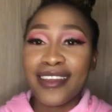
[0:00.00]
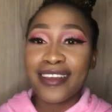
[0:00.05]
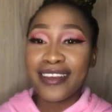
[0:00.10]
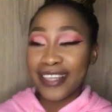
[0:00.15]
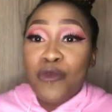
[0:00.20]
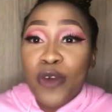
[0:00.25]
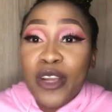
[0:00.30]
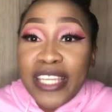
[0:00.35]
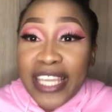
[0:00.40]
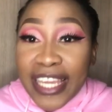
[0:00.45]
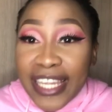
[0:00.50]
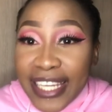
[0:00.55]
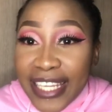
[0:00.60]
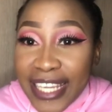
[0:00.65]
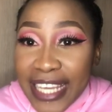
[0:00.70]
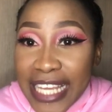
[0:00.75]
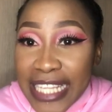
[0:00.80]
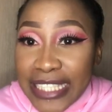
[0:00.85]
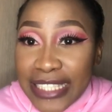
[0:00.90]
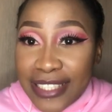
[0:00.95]
Forget
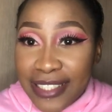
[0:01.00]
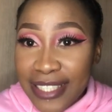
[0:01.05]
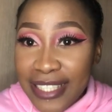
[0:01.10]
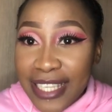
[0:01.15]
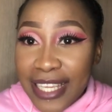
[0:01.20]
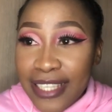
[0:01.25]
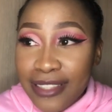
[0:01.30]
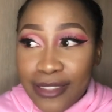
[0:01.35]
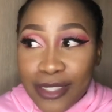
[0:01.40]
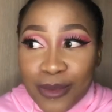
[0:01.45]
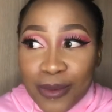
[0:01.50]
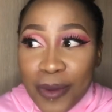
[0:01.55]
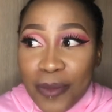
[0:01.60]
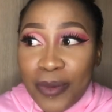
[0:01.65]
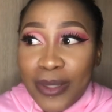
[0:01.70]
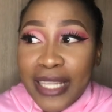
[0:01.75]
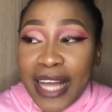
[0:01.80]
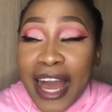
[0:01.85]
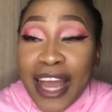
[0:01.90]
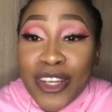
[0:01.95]
it. These
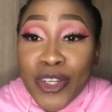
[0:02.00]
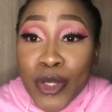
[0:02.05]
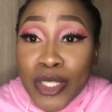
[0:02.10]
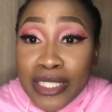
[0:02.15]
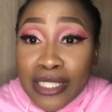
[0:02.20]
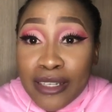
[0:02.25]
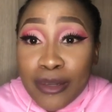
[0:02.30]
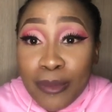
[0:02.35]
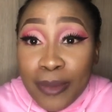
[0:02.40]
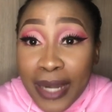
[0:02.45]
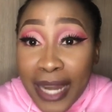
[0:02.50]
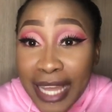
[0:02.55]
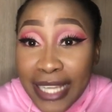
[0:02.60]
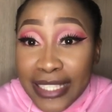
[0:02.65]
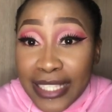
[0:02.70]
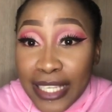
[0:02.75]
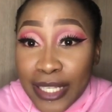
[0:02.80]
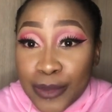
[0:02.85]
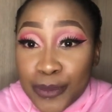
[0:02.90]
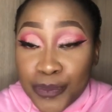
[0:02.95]
people are not
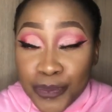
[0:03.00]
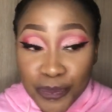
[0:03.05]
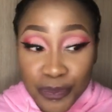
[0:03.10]
replying.